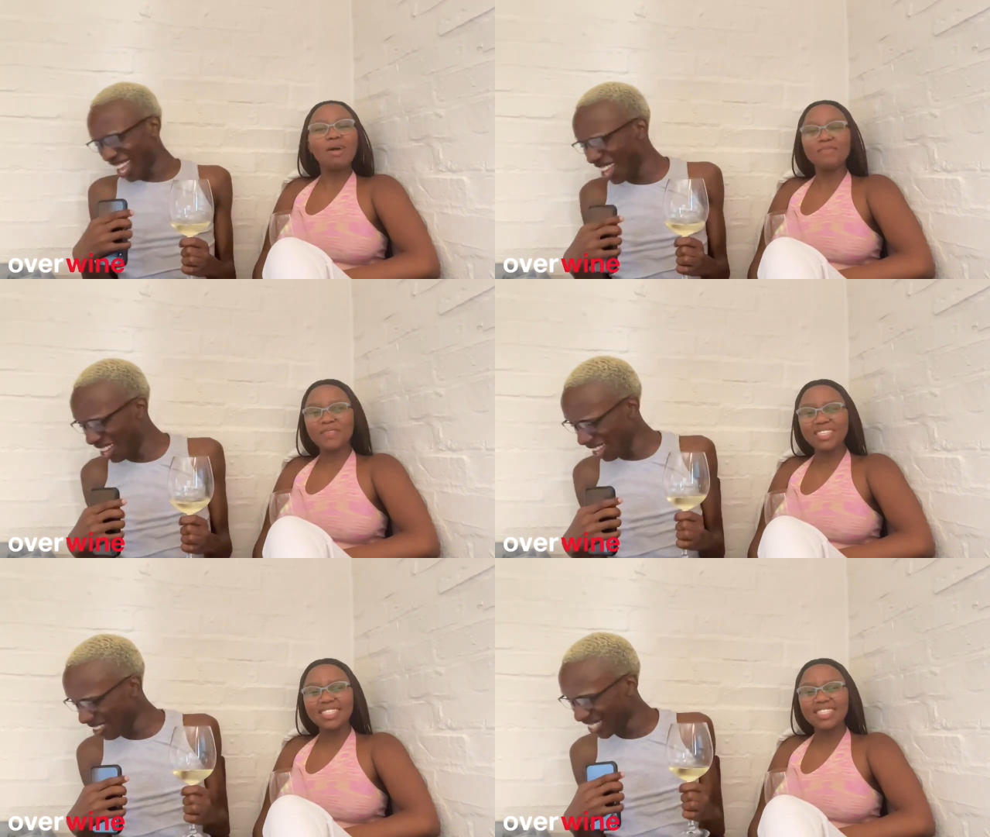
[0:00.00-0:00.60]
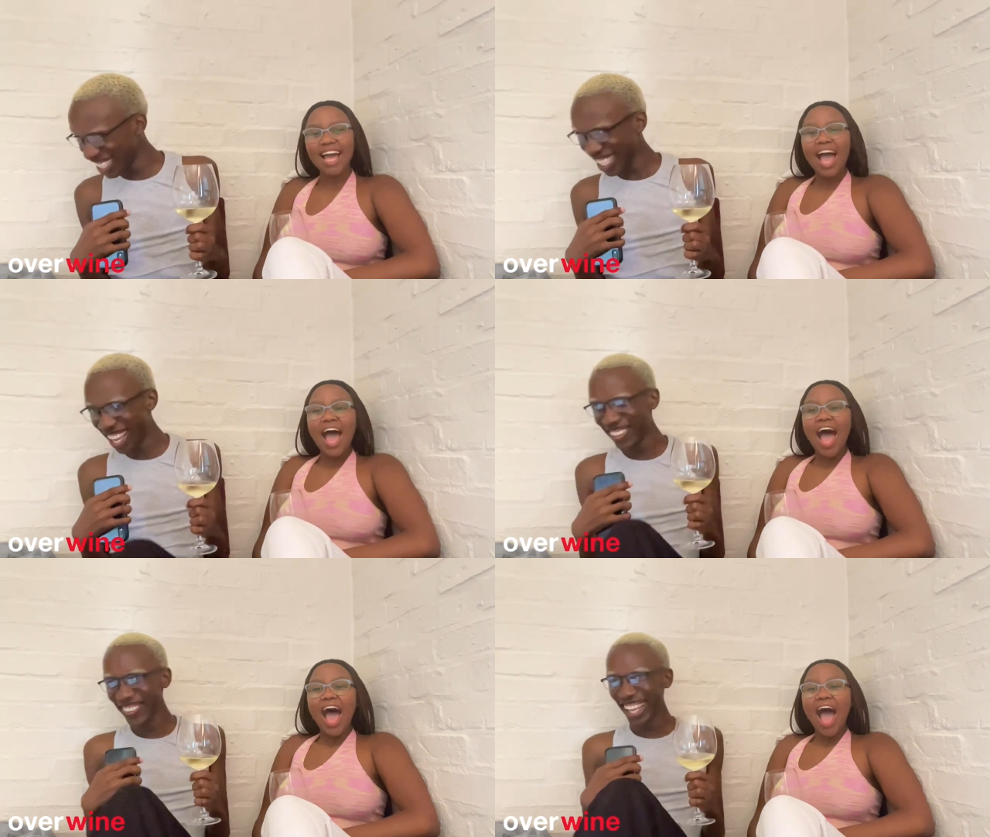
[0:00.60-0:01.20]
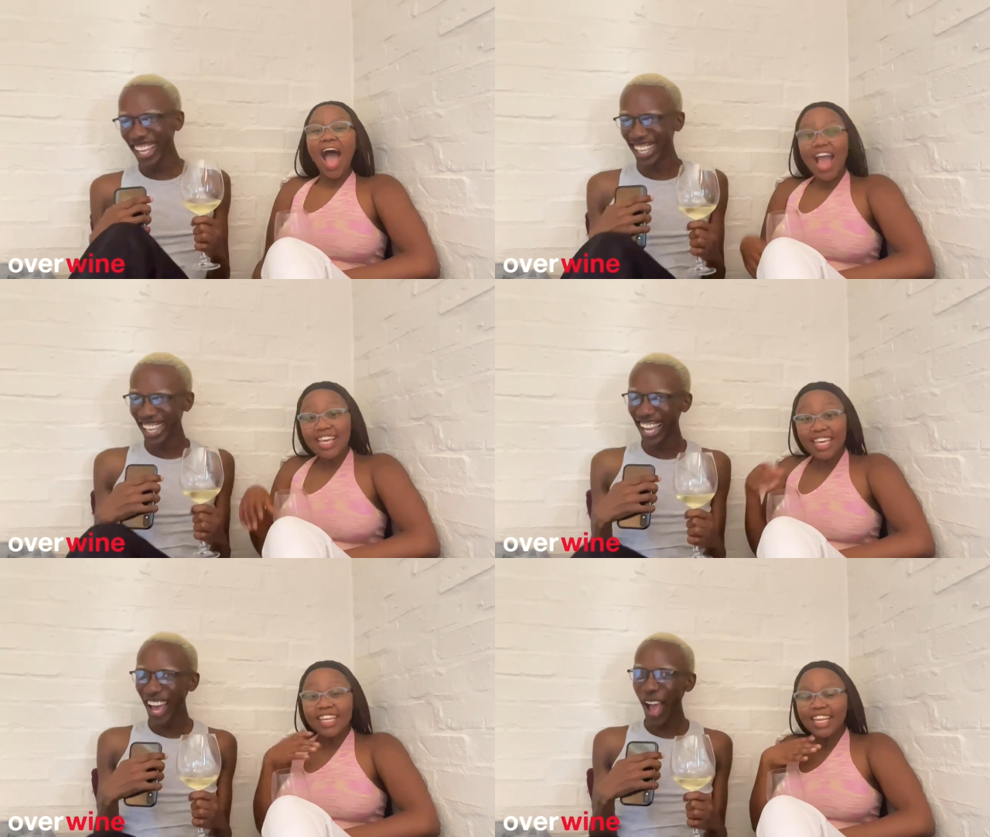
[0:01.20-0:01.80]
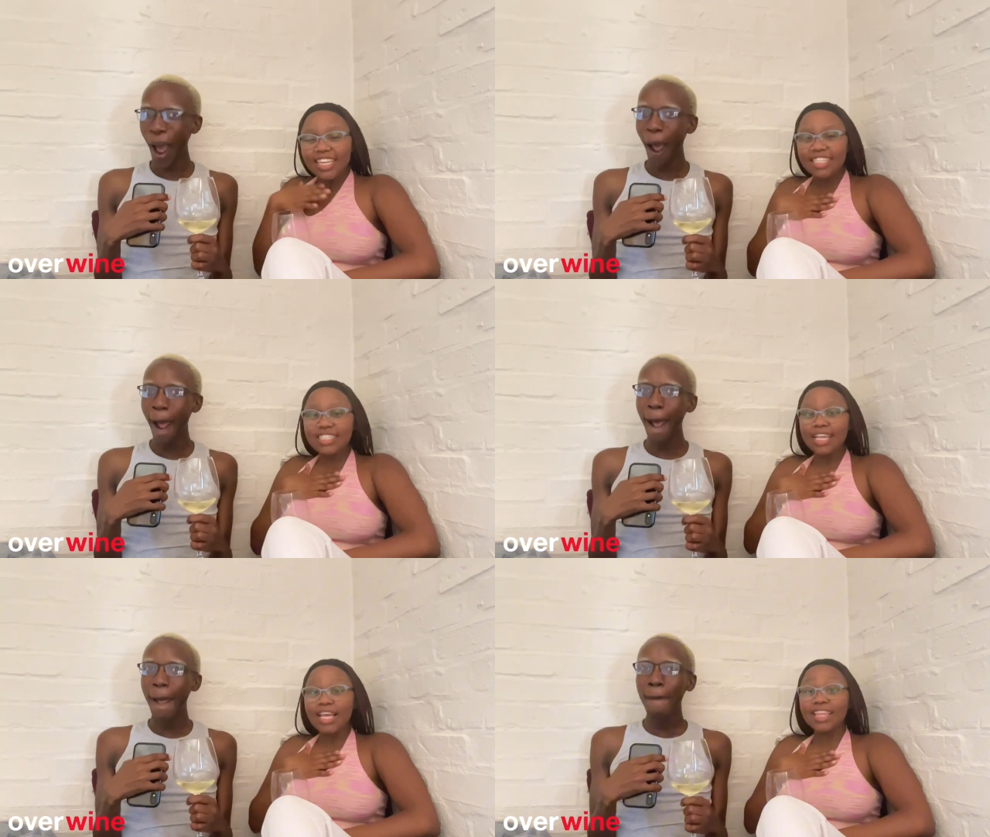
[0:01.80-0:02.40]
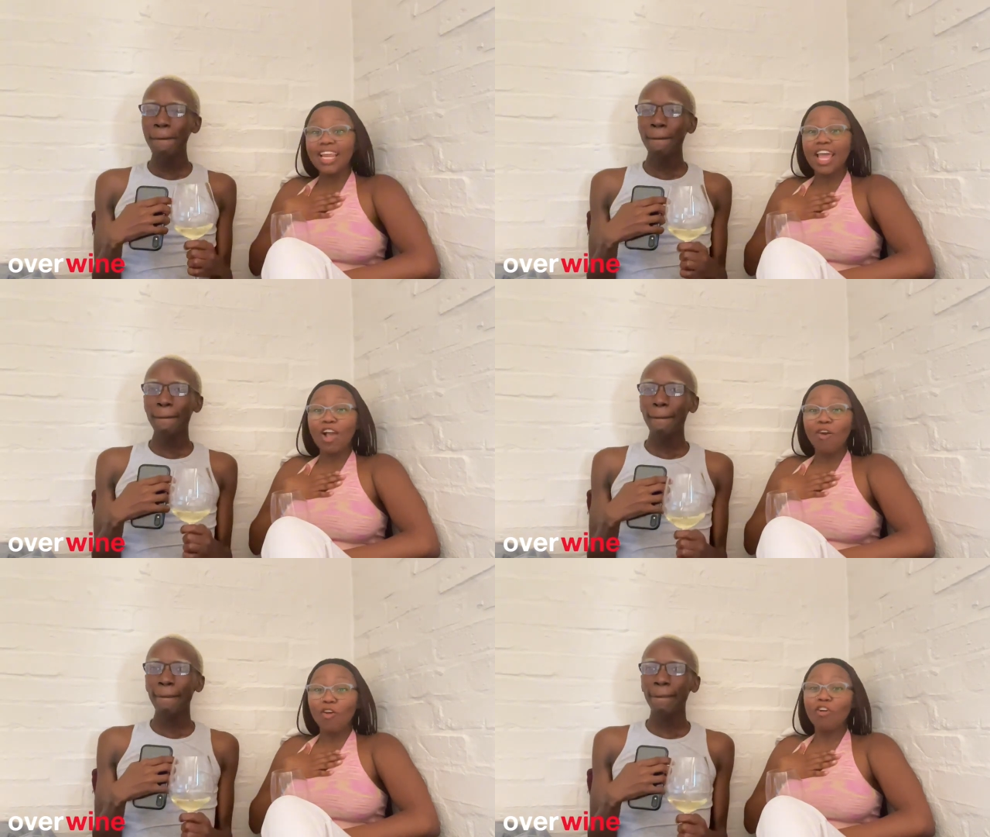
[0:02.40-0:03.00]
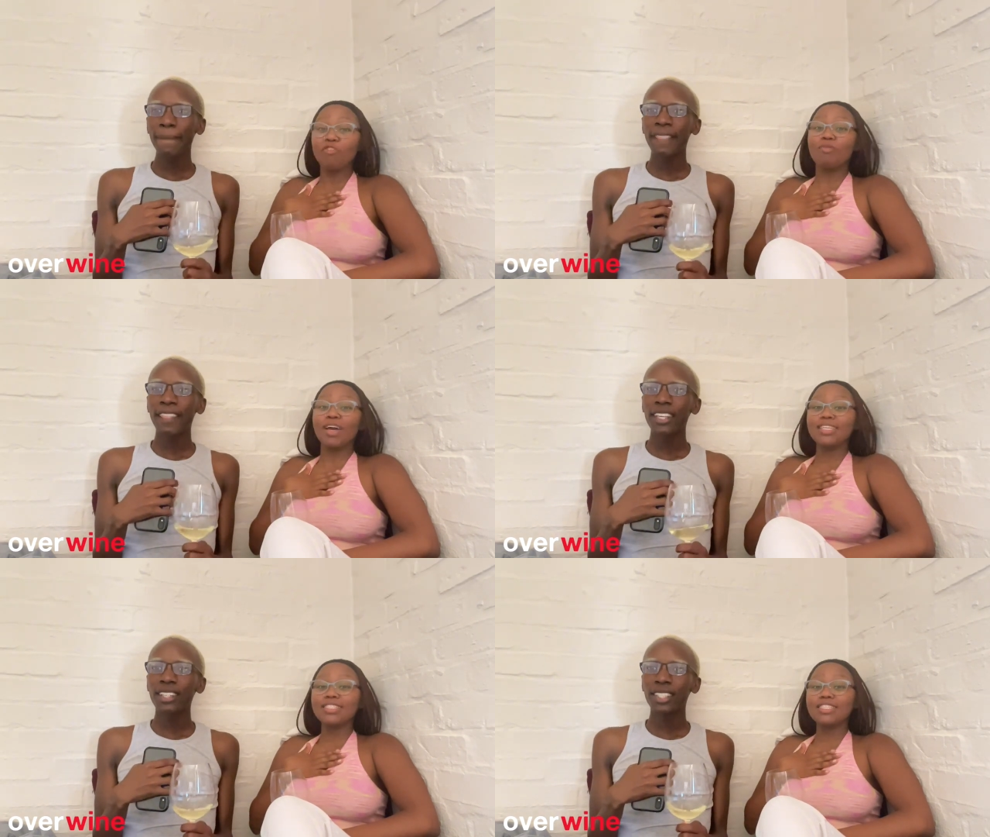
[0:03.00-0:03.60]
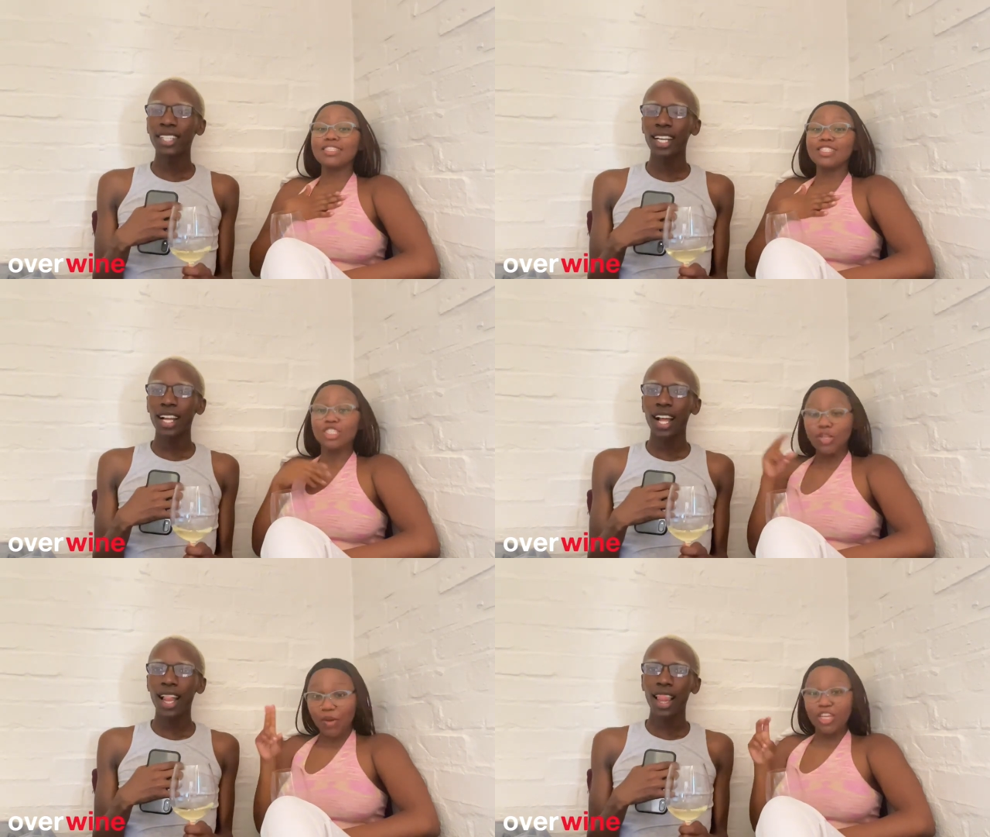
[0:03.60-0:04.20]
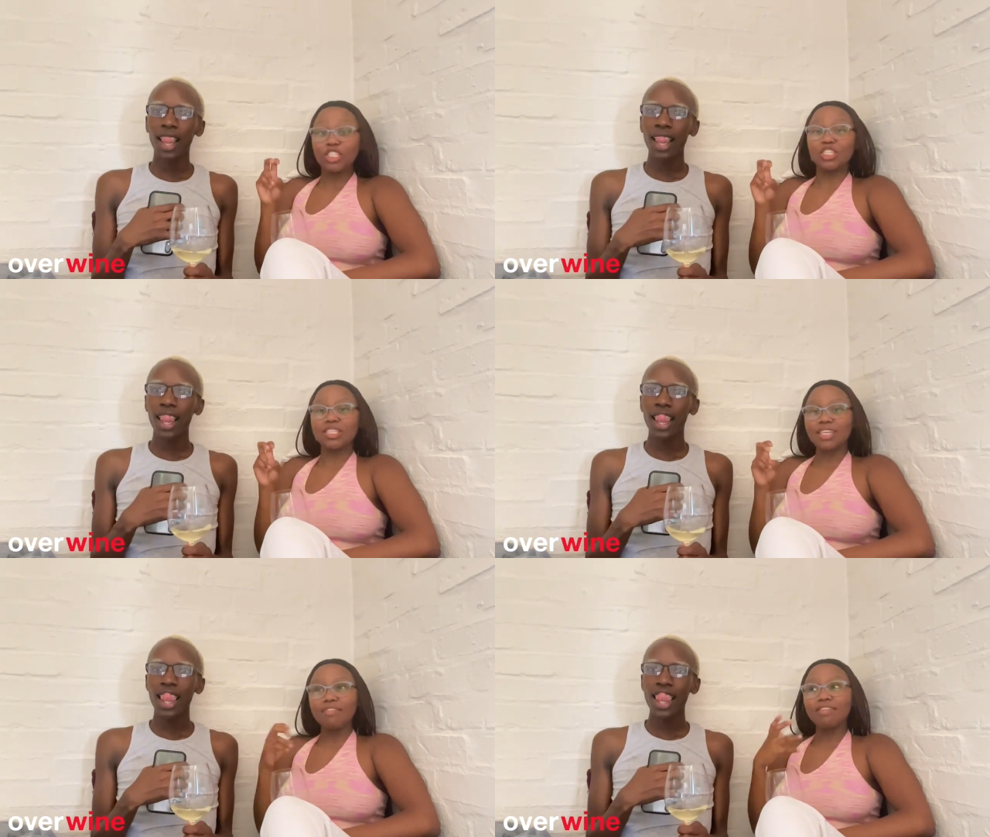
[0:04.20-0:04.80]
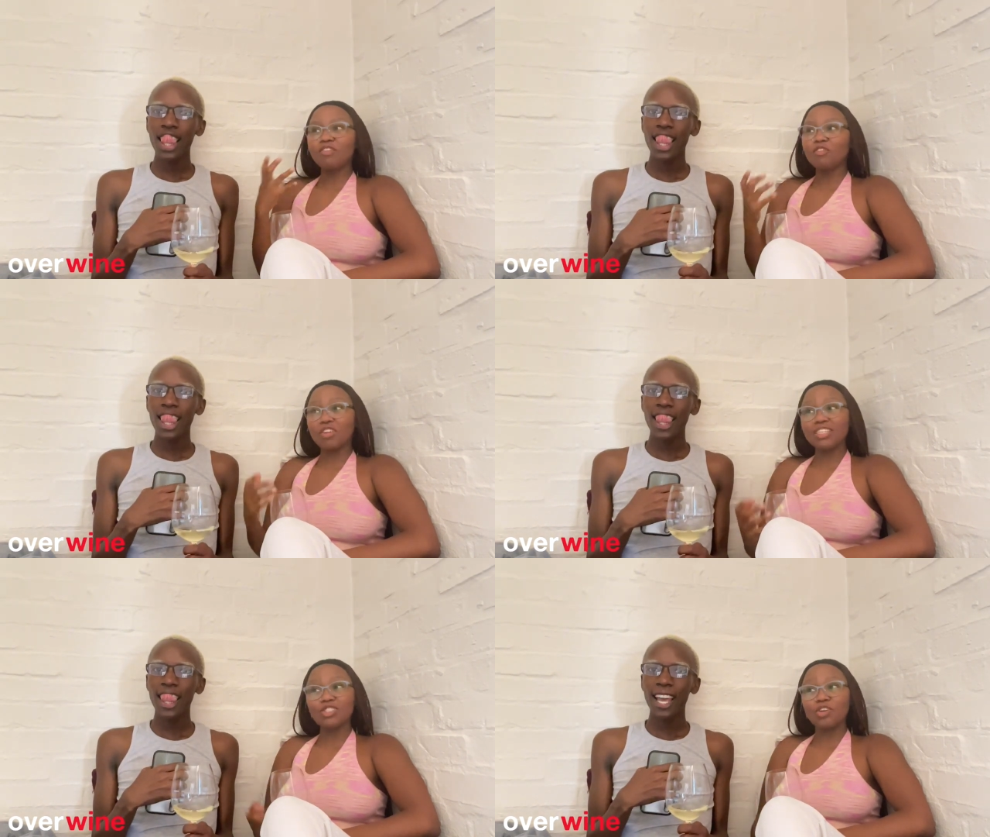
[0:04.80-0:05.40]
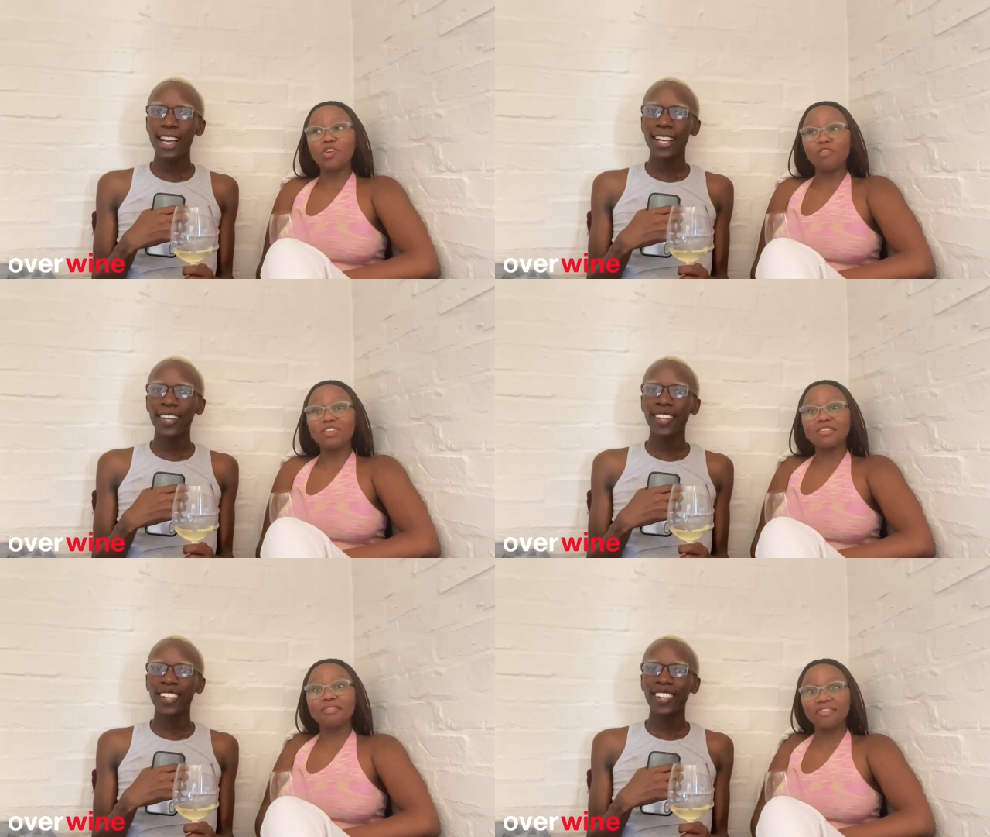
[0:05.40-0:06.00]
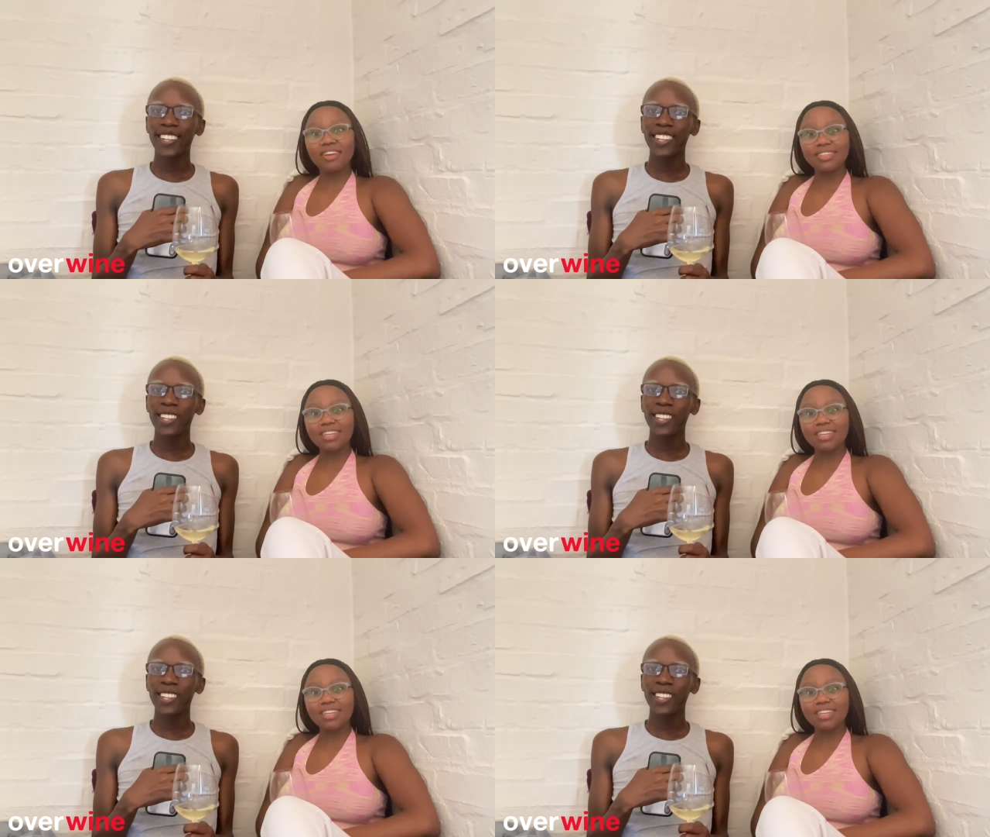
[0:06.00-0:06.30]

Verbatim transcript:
Speaker 1: Stop, stop. I can at least say that all of my situations have never really started off as a friend or